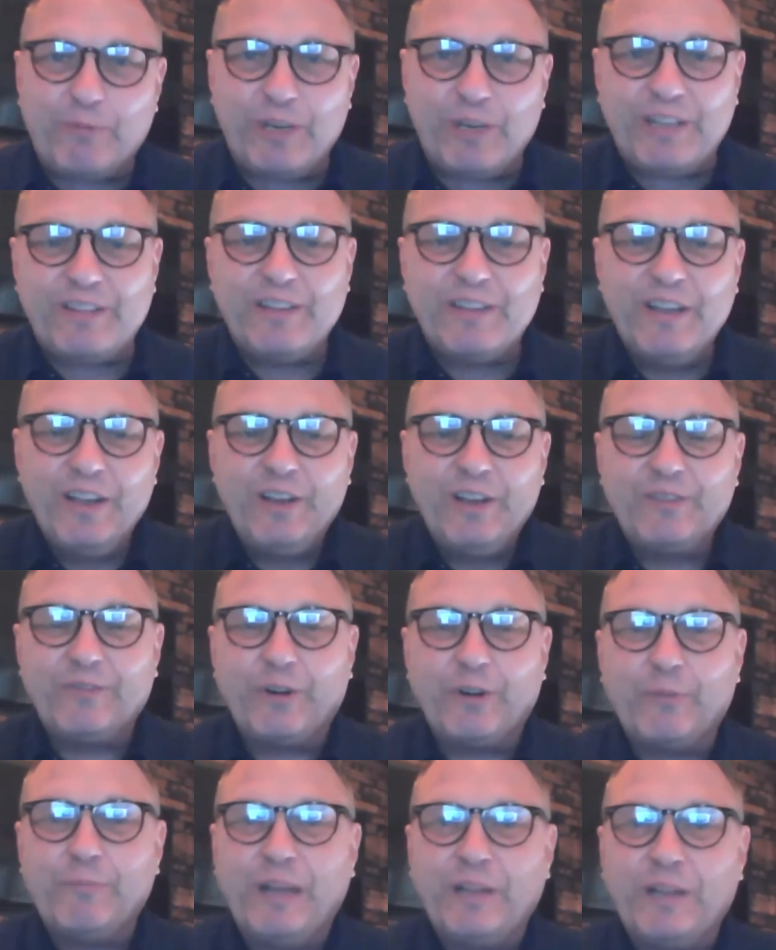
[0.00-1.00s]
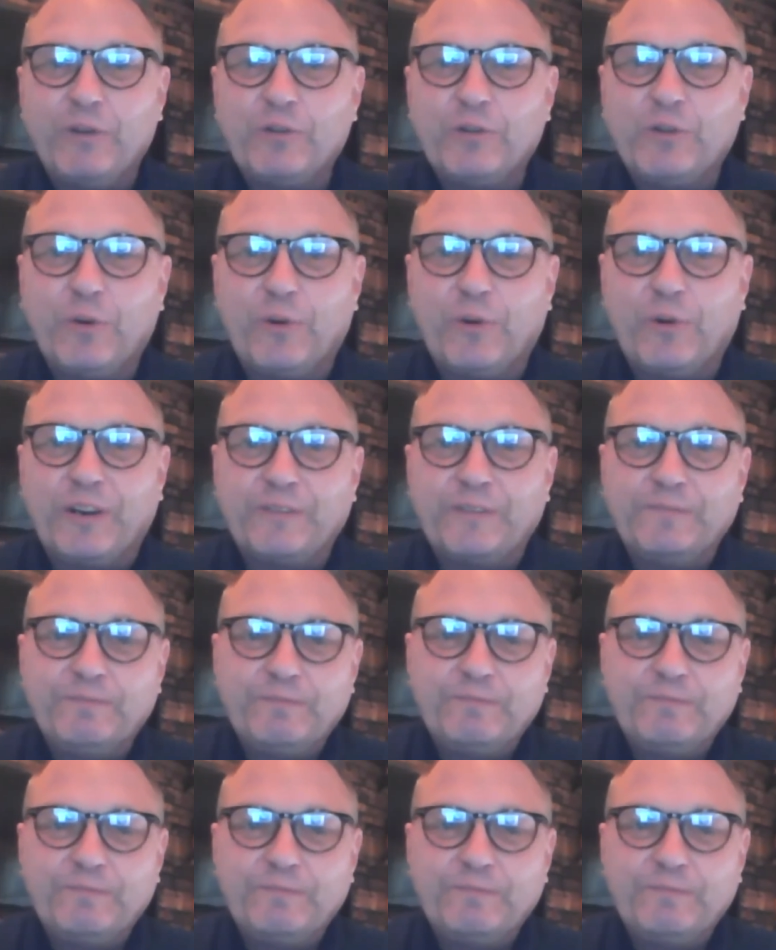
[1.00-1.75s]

with for Mellow Corn.